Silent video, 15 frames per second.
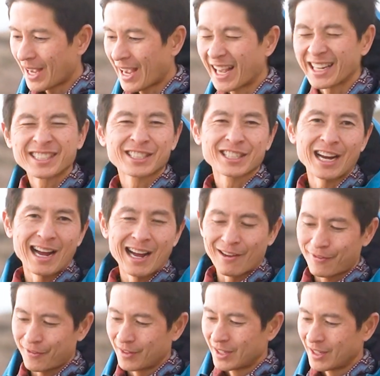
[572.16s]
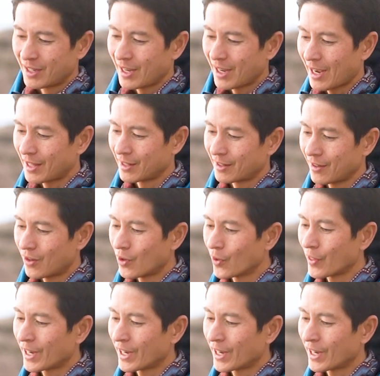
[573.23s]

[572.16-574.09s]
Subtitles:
headscarf, and all